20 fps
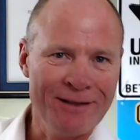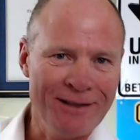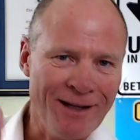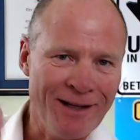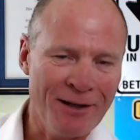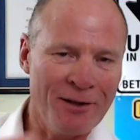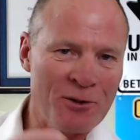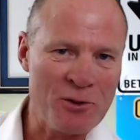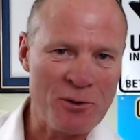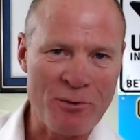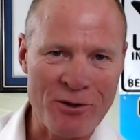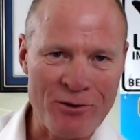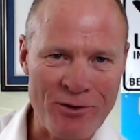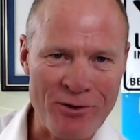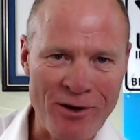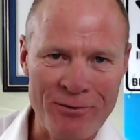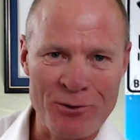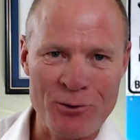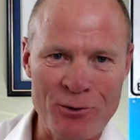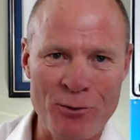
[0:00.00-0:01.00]
Hi there, smart
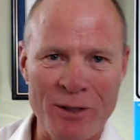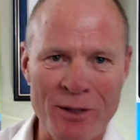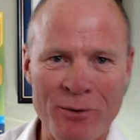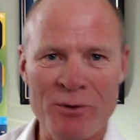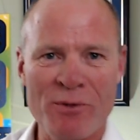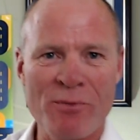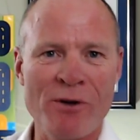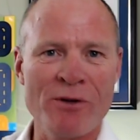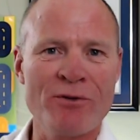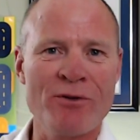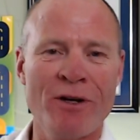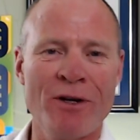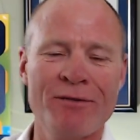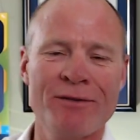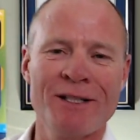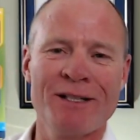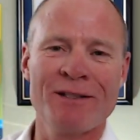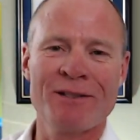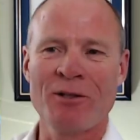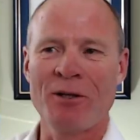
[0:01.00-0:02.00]
drivers. Rick with Smart Drive
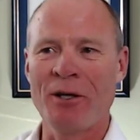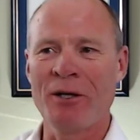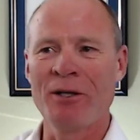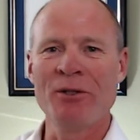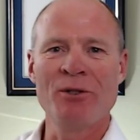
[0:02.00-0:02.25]
Test talking